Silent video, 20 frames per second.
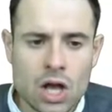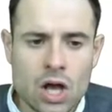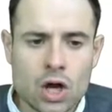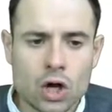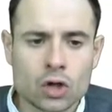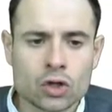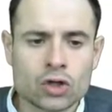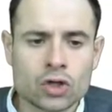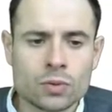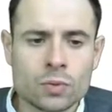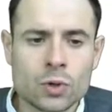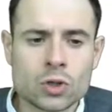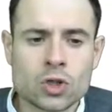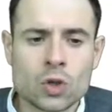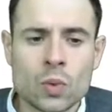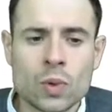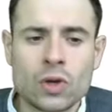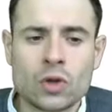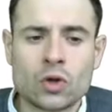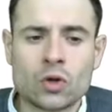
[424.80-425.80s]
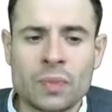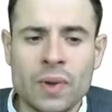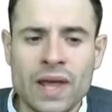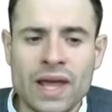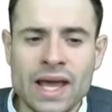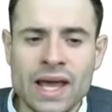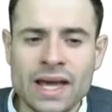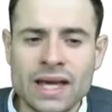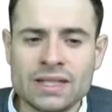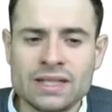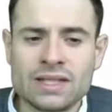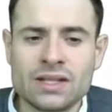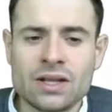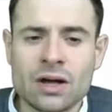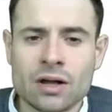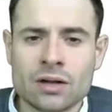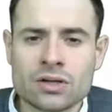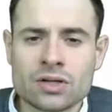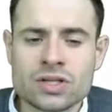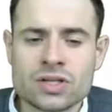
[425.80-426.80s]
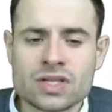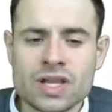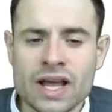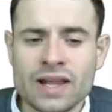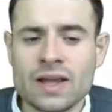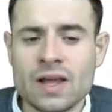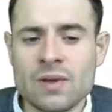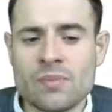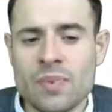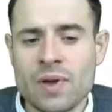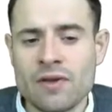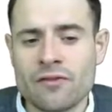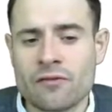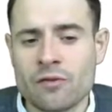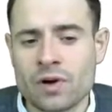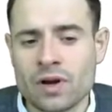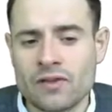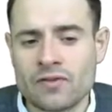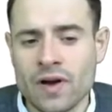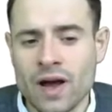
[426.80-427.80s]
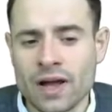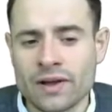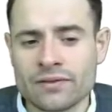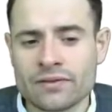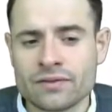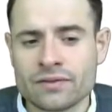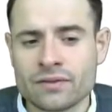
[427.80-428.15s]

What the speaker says: consumers are willing to pay $80 and they pay $45.